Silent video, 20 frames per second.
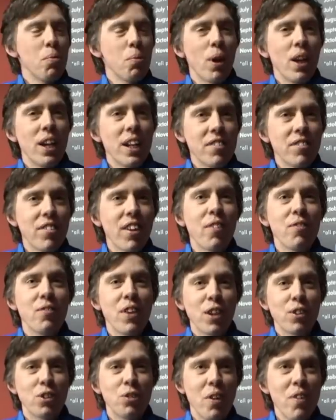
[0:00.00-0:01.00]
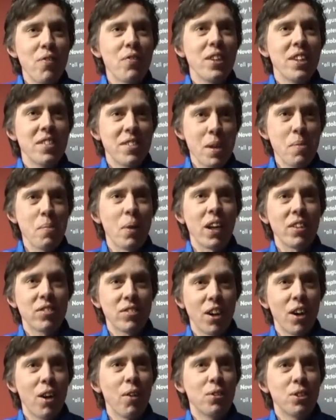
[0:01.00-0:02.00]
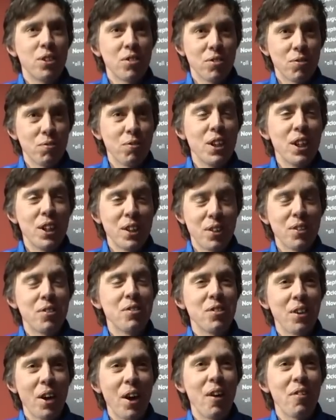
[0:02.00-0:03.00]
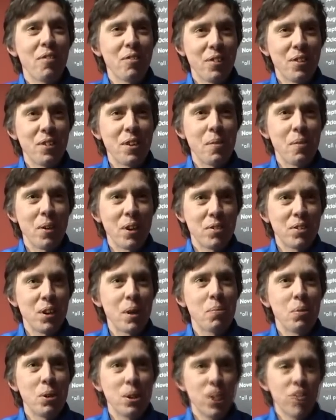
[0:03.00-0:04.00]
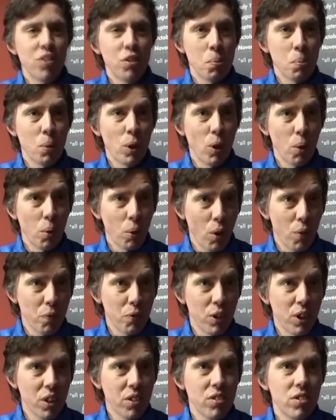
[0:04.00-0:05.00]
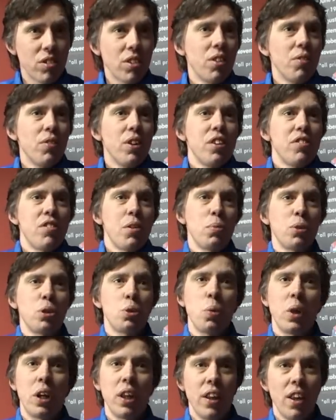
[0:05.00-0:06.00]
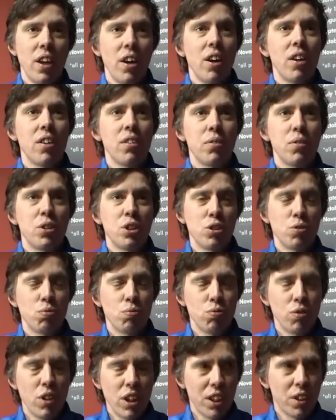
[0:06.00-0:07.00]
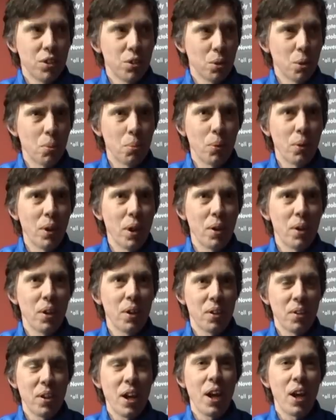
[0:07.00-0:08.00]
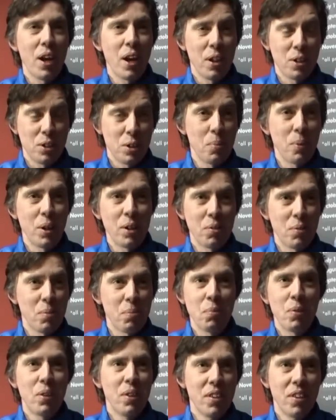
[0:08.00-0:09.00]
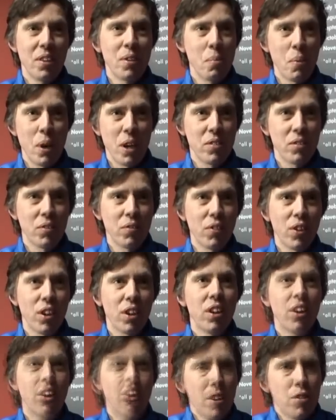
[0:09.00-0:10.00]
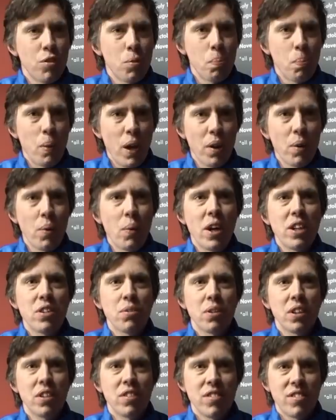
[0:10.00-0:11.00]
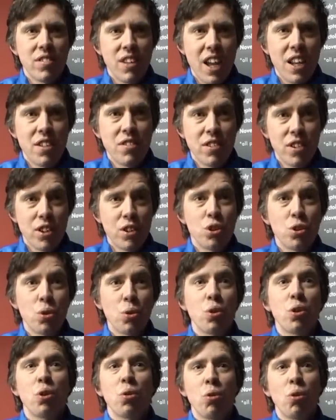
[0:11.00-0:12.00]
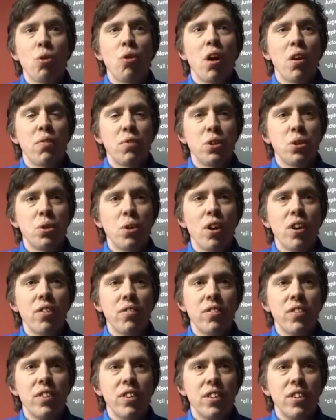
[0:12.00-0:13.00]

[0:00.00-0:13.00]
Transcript: At least I've now driven a D MAX car, which is a really good start for a D MAX championship. It's given me a lot of confidence. I realise how much quicker they are, which is really enjoyable. That uh, actually makes them amazing fun. It's a better way to extend and enjoy your arrive and drive.